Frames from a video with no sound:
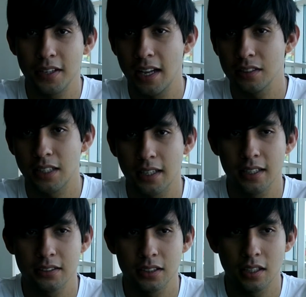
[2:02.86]
Dallas
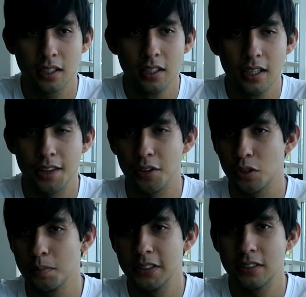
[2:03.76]
Sidekicks and the
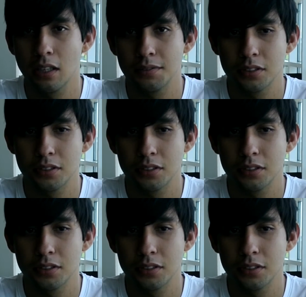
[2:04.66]
group itself.